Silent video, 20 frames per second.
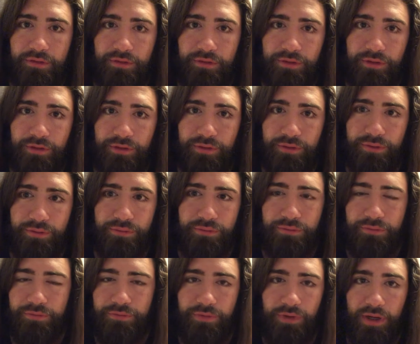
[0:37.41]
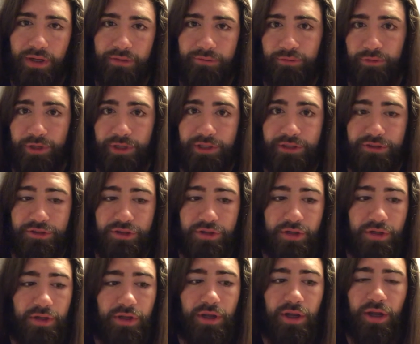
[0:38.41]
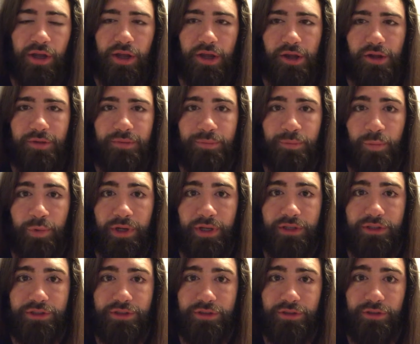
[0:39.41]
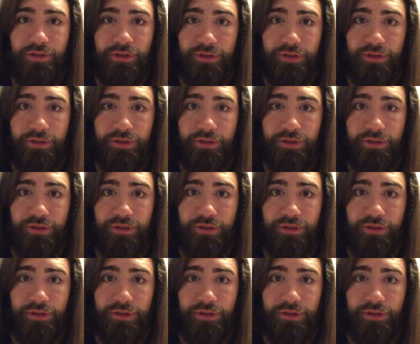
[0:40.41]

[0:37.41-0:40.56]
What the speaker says: 6:50, 5 range, which,